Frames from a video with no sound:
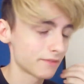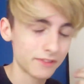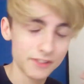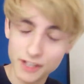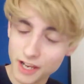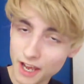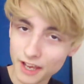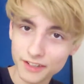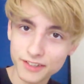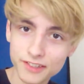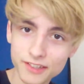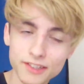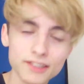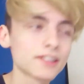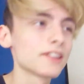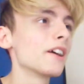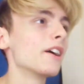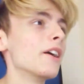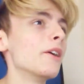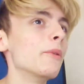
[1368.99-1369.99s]

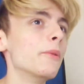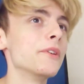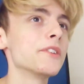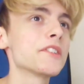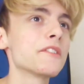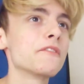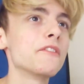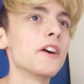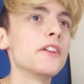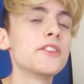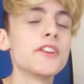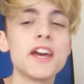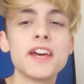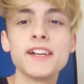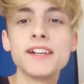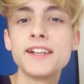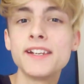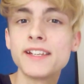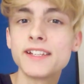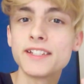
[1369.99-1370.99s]
Yes. Was it fun to
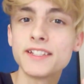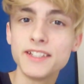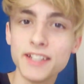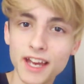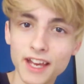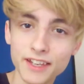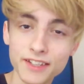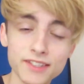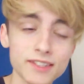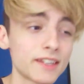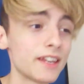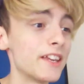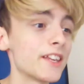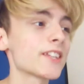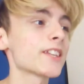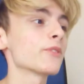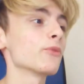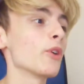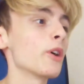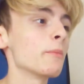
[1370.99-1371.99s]
edit it? Yes.
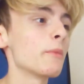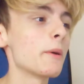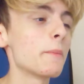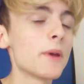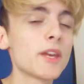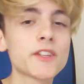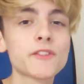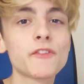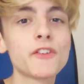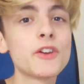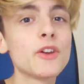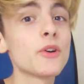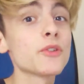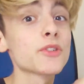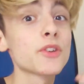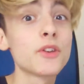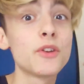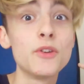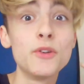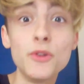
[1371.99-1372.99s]
Is it one of my best
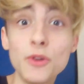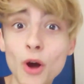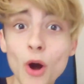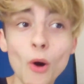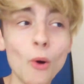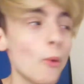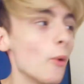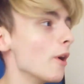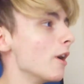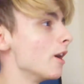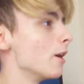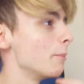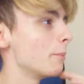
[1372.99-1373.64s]
videos? No.